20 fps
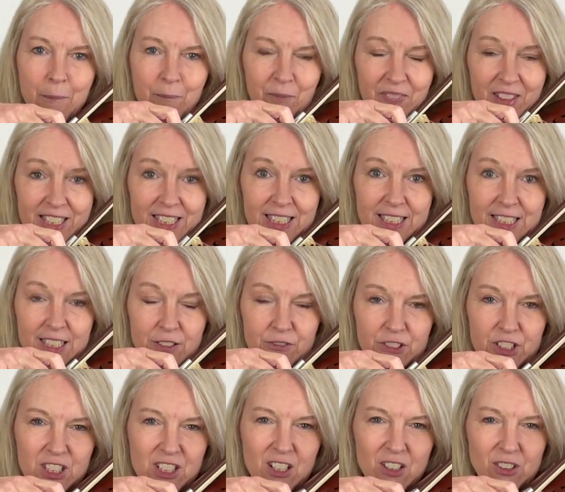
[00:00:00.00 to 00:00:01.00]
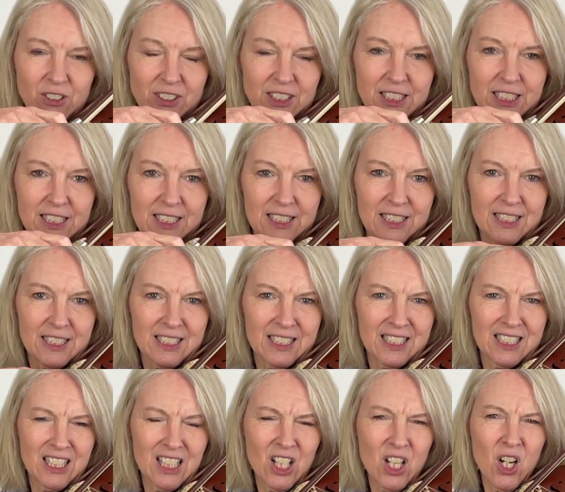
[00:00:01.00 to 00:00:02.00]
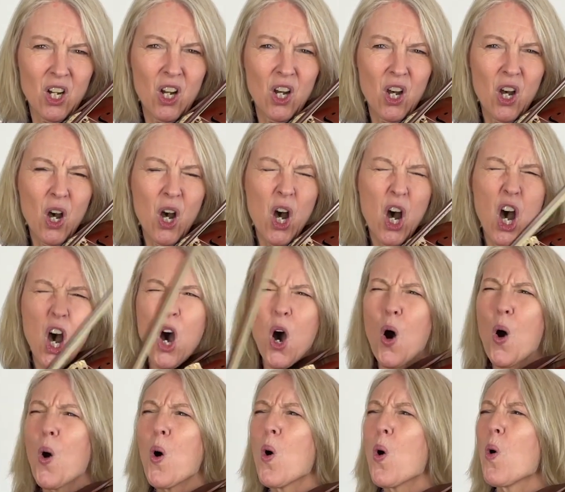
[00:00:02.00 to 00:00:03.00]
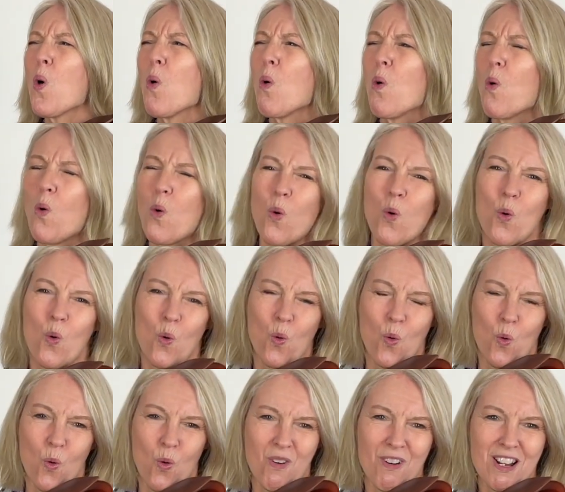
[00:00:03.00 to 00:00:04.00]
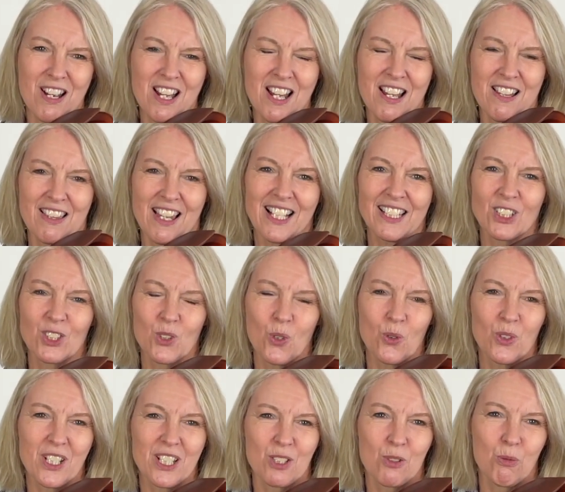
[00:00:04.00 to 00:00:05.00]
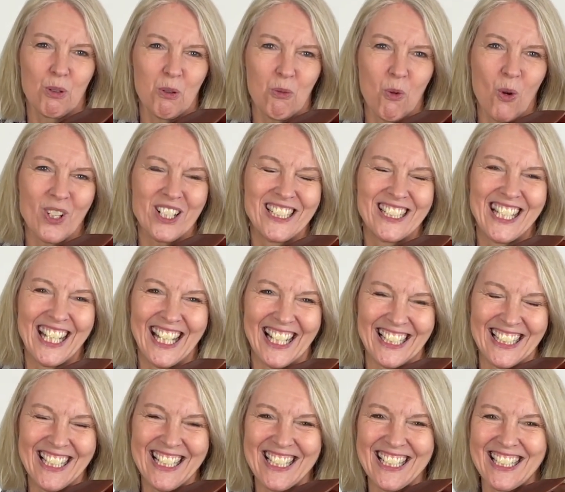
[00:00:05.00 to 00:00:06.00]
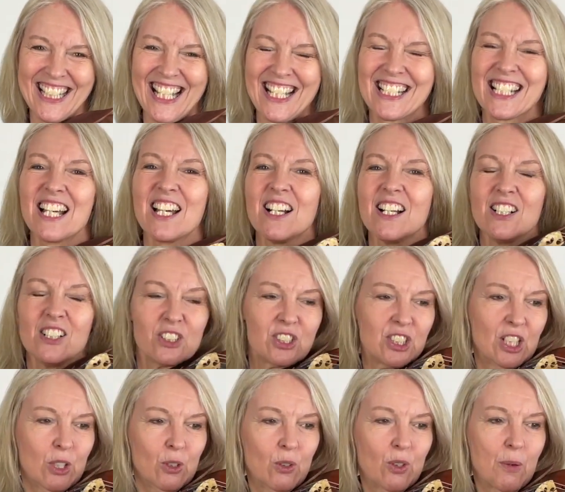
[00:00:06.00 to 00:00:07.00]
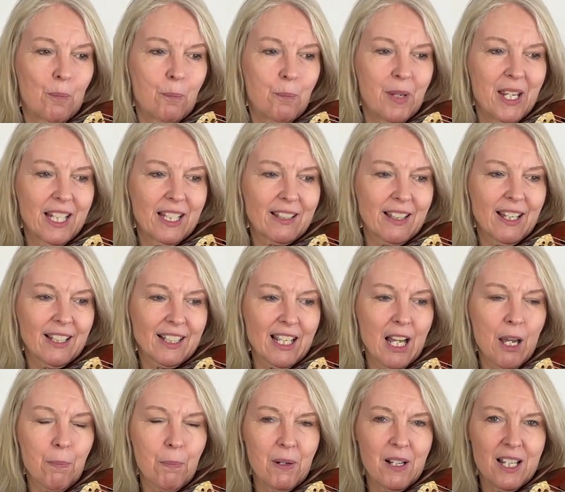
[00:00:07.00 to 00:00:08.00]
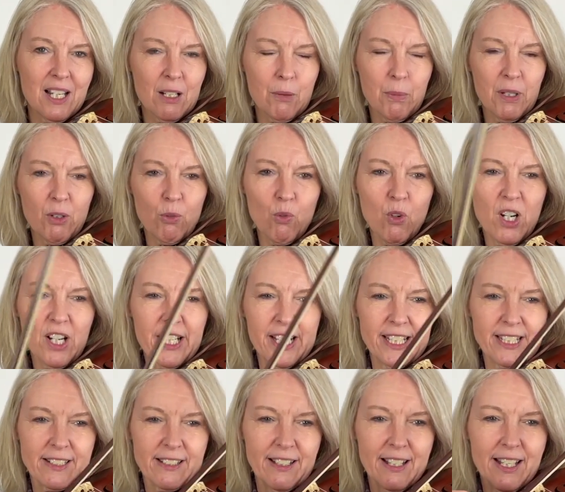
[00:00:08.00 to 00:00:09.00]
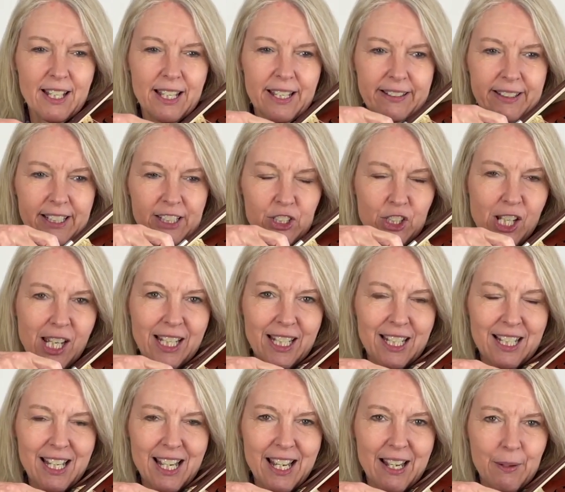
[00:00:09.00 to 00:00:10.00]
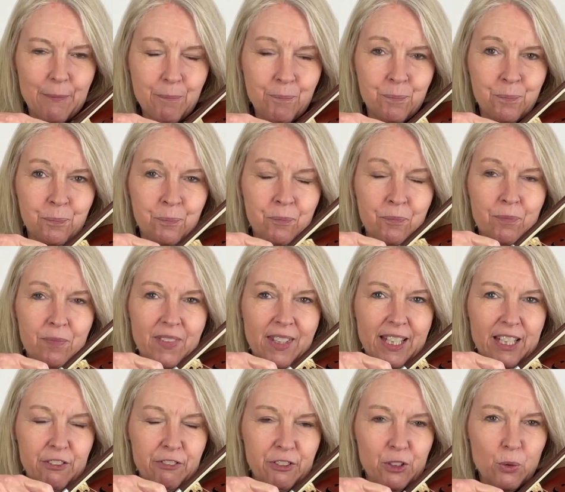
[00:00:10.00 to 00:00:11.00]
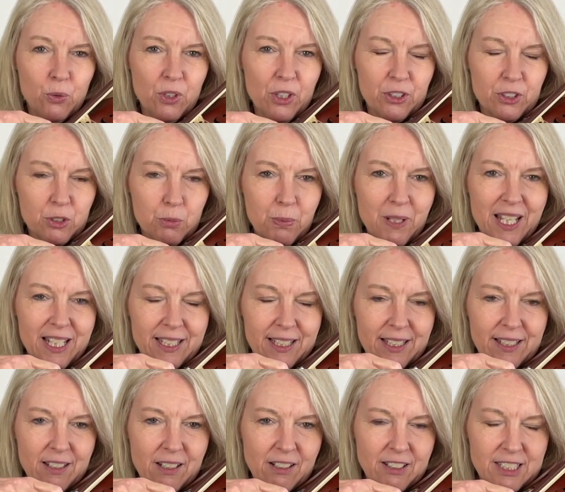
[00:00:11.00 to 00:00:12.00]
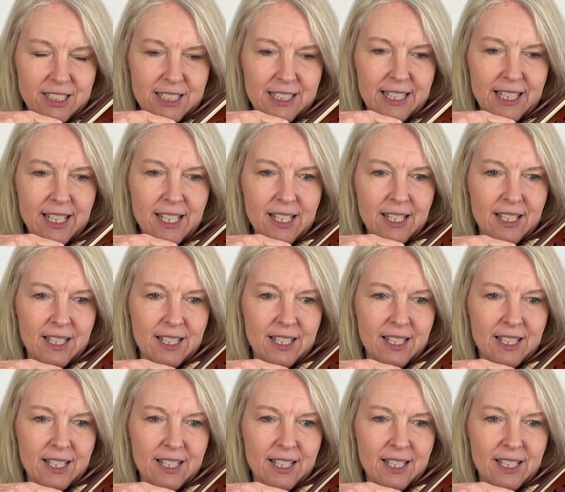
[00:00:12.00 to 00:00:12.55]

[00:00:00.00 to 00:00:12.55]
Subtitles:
This is the result. Oh, that's not as we wanted, is it? So make that gap a little bit wider and then check again if your notes blend in nicely.